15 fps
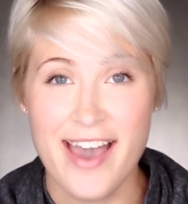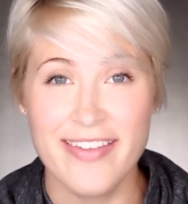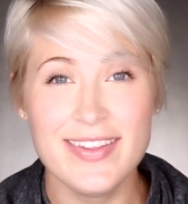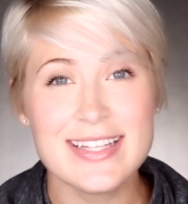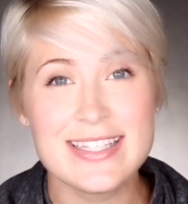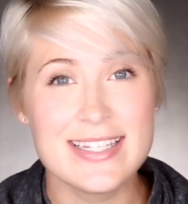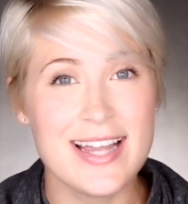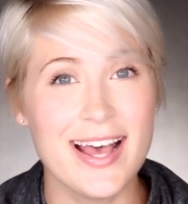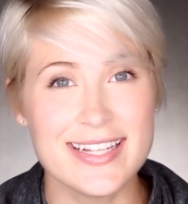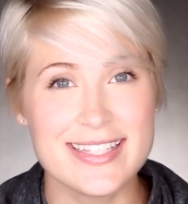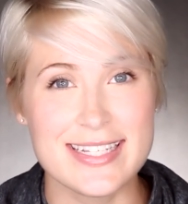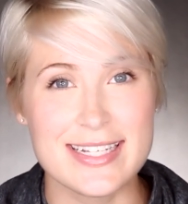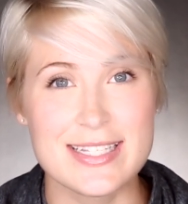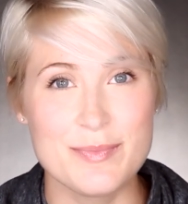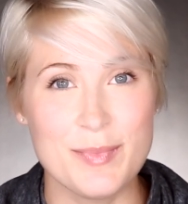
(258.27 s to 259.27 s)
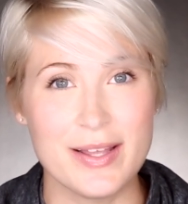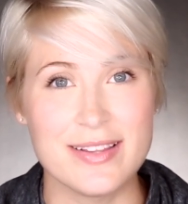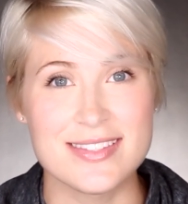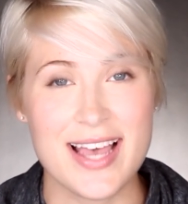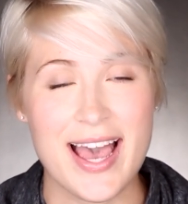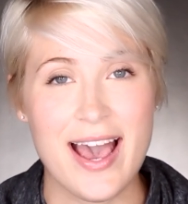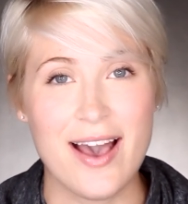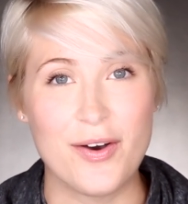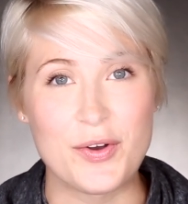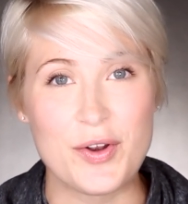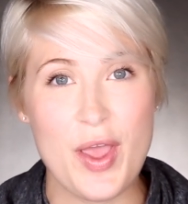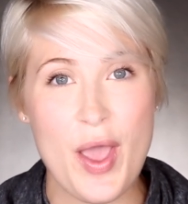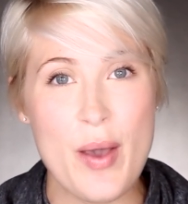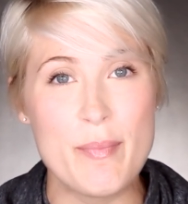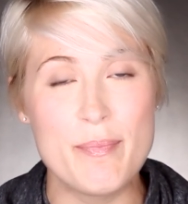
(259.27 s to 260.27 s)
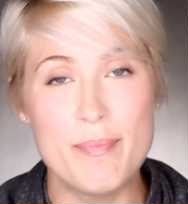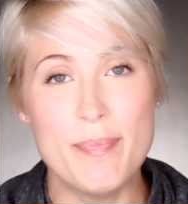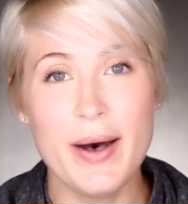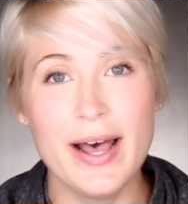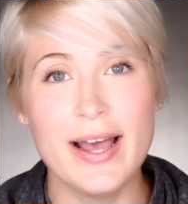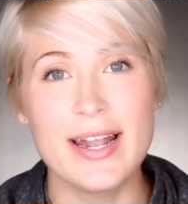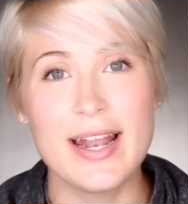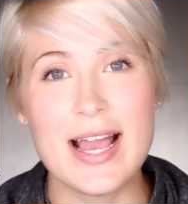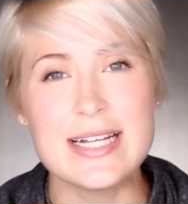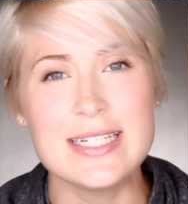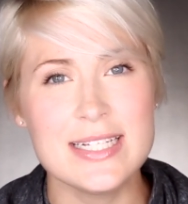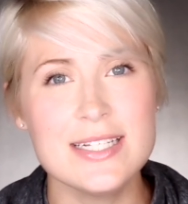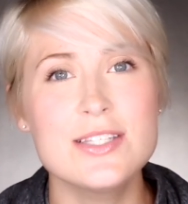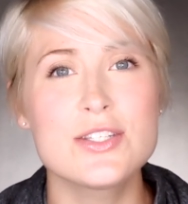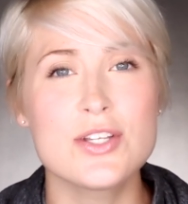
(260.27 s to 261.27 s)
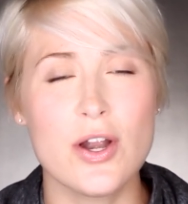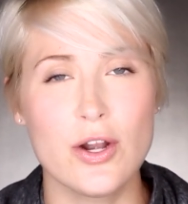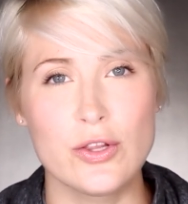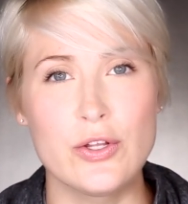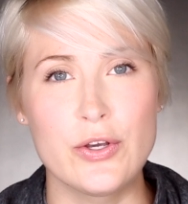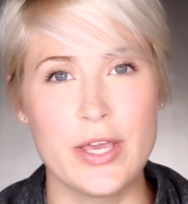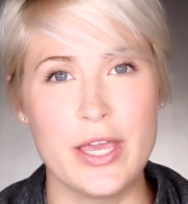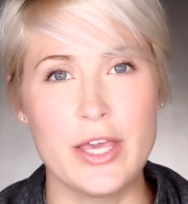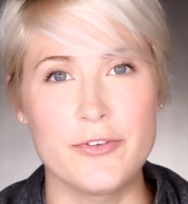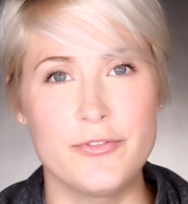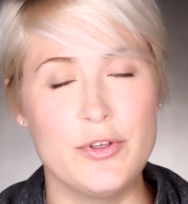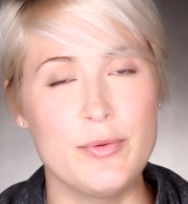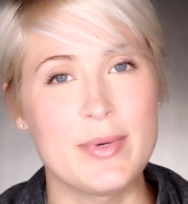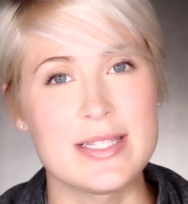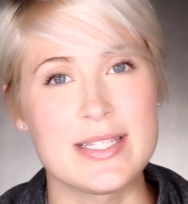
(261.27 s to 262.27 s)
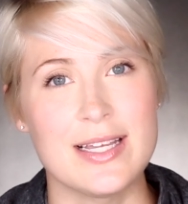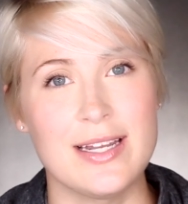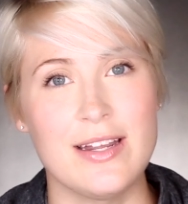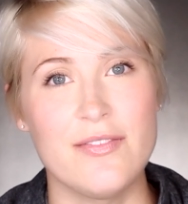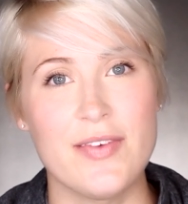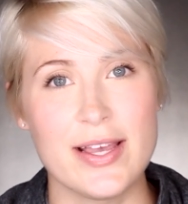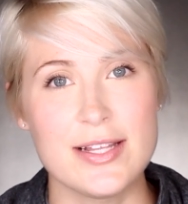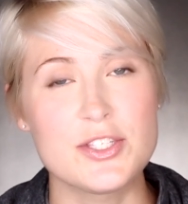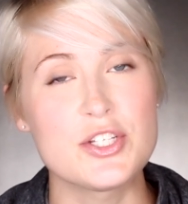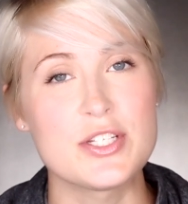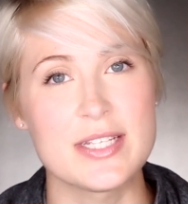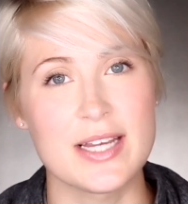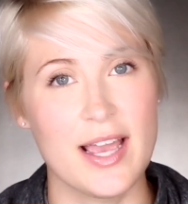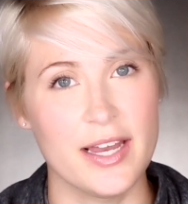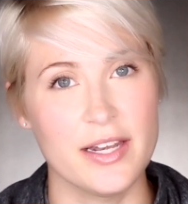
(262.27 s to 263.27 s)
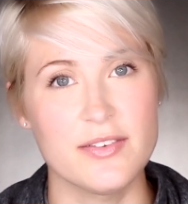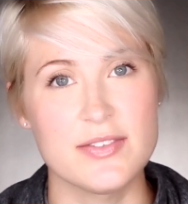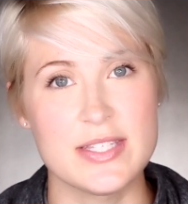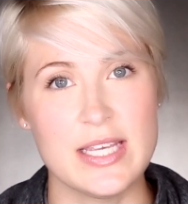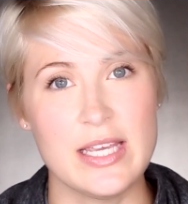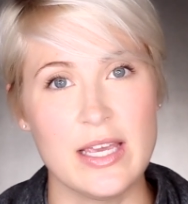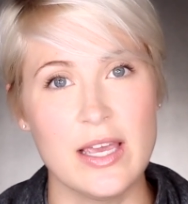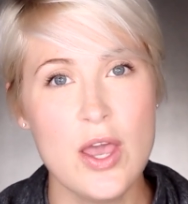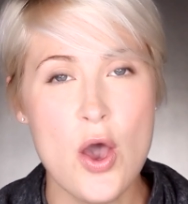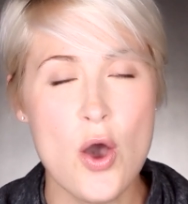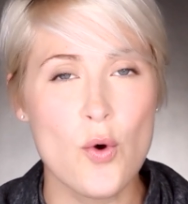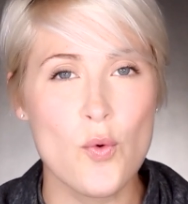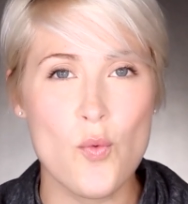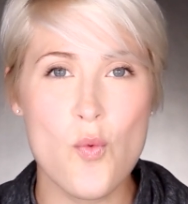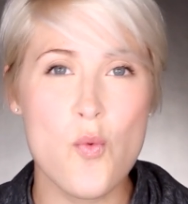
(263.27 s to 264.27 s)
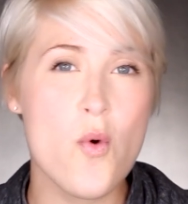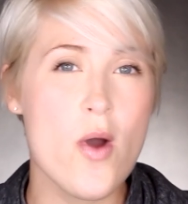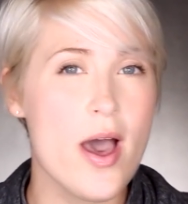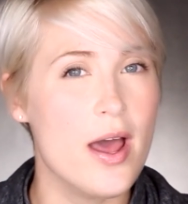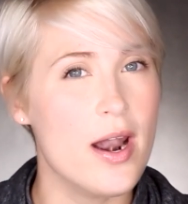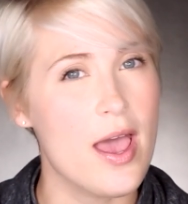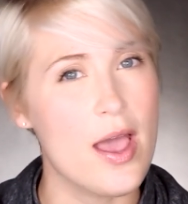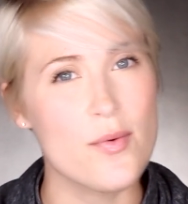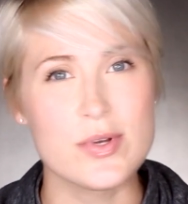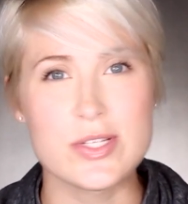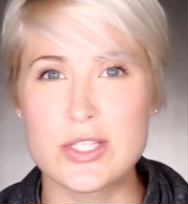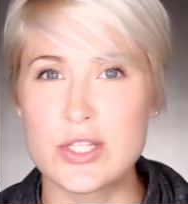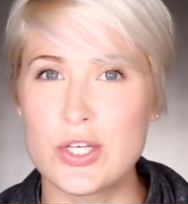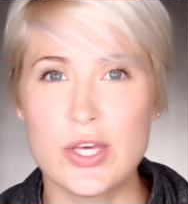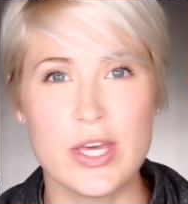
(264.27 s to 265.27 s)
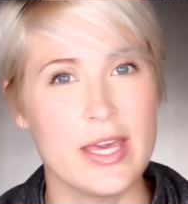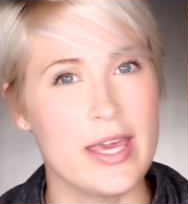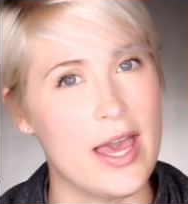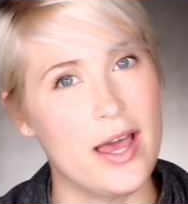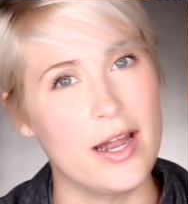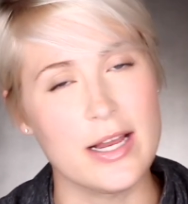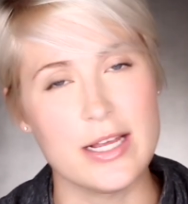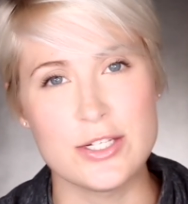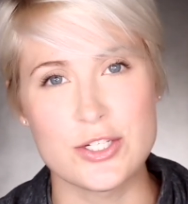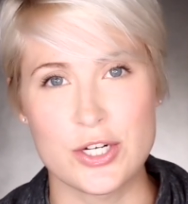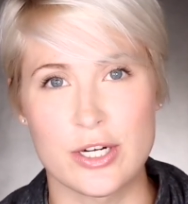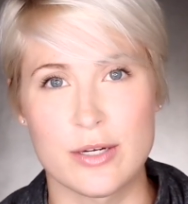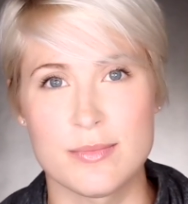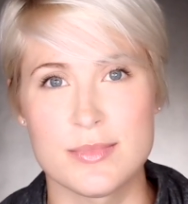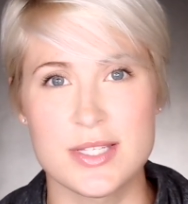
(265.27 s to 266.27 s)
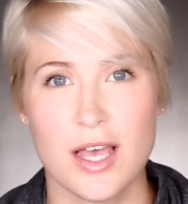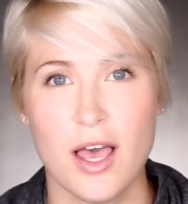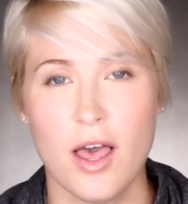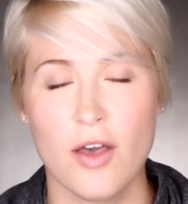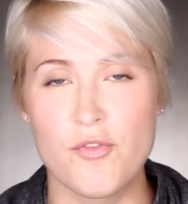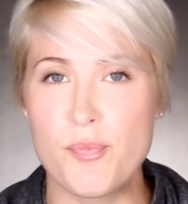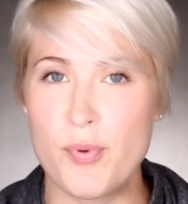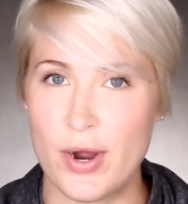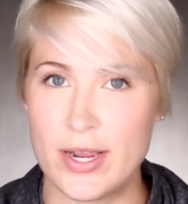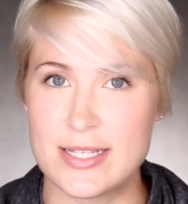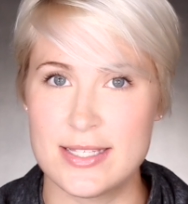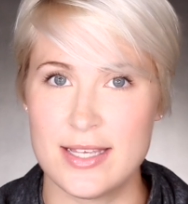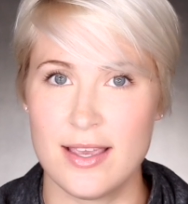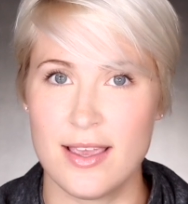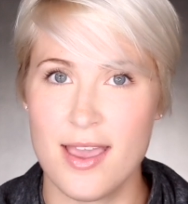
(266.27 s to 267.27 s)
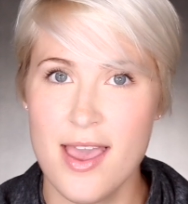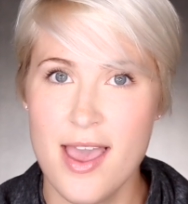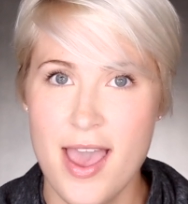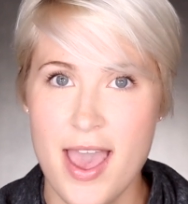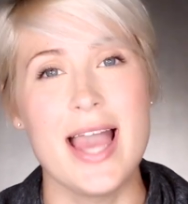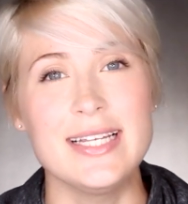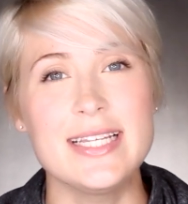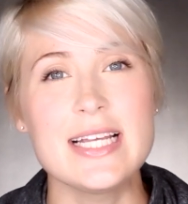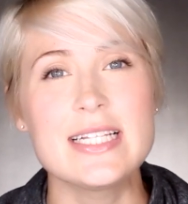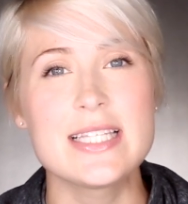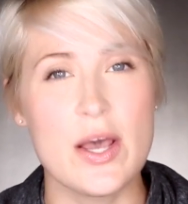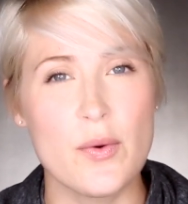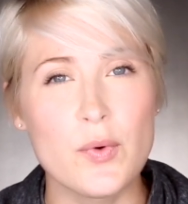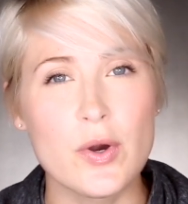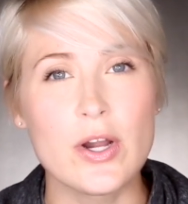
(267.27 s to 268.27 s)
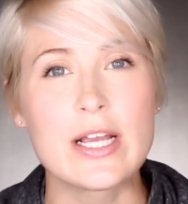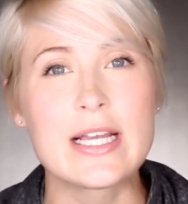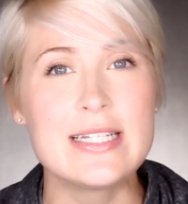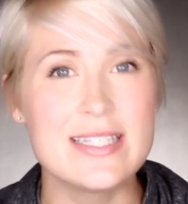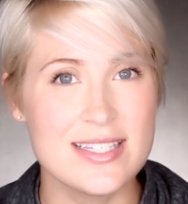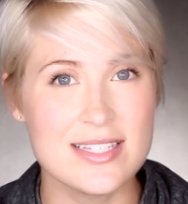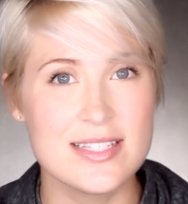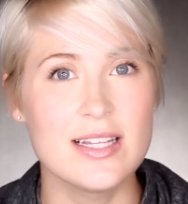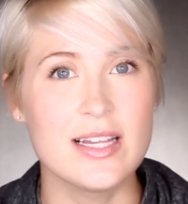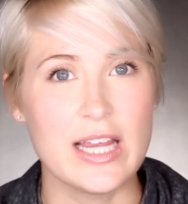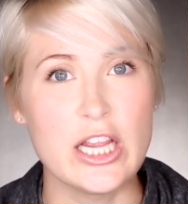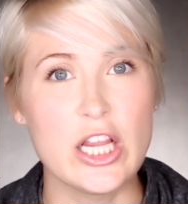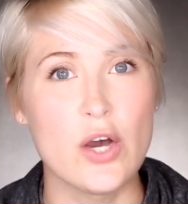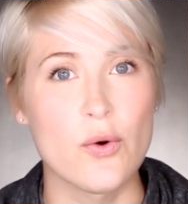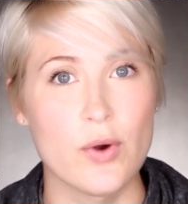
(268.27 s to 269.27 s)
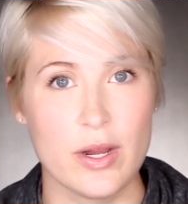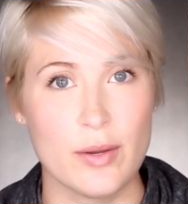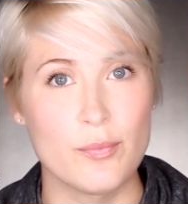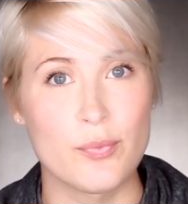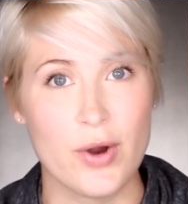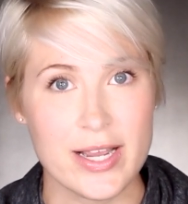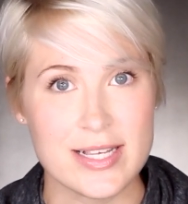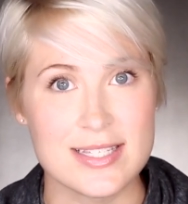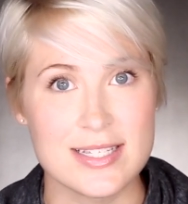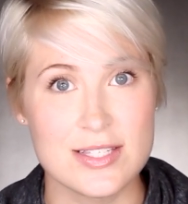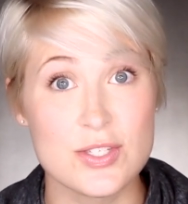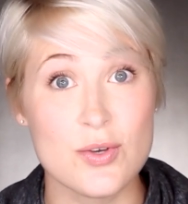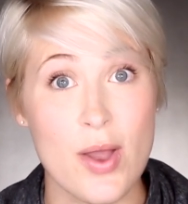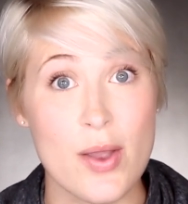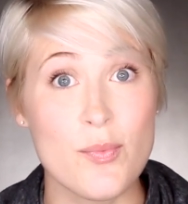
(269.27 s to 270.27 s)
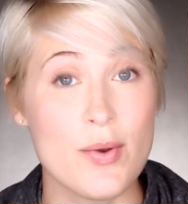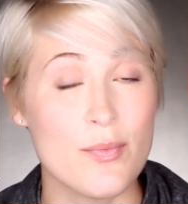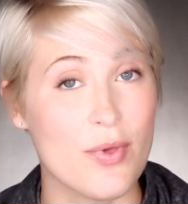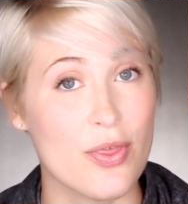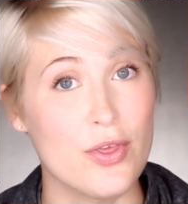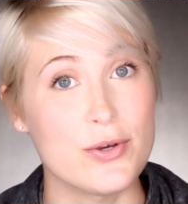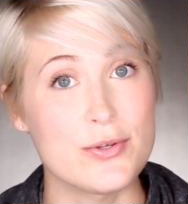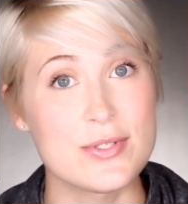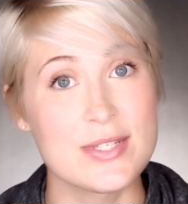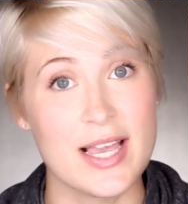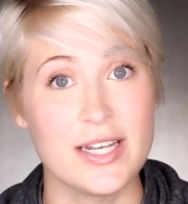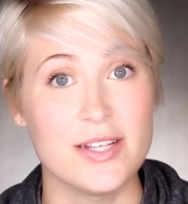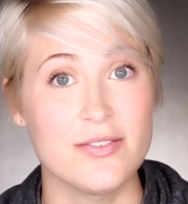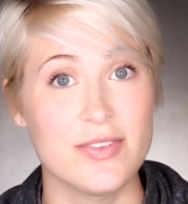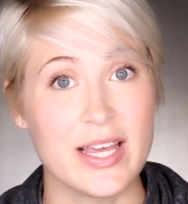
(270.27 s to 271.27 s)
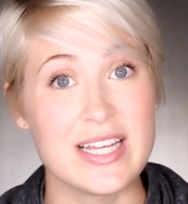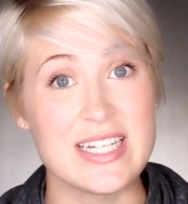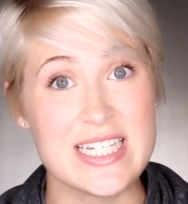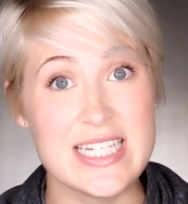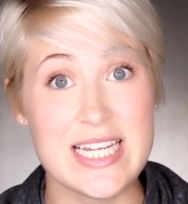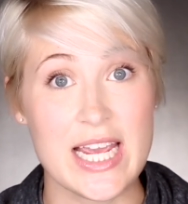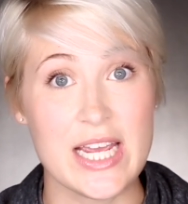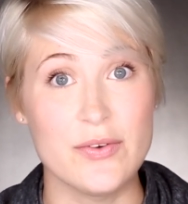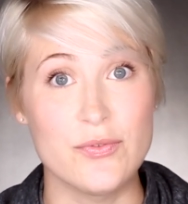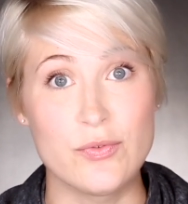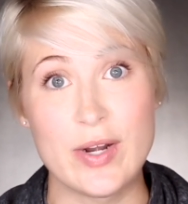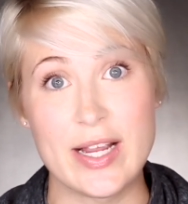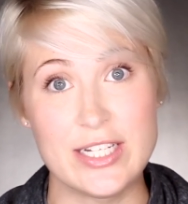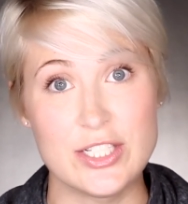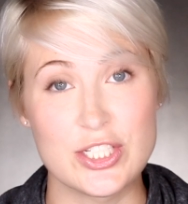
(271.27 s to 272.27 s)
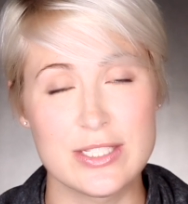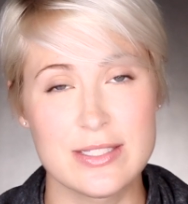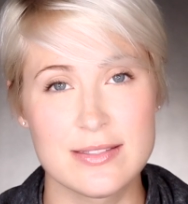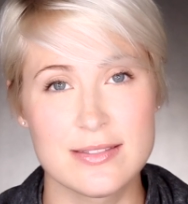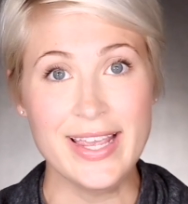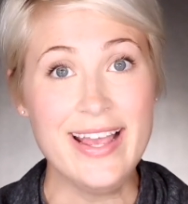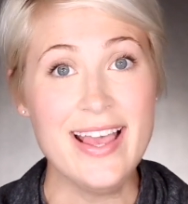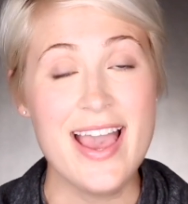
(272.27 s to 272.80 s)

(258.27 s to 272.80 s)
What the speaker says: And that's not 6 months out, but I did start looking a few months in advance just to kind of see what I was looking at in terms of pricing and dates that were consistently lower in prices. So I went with those kind of like date ranges.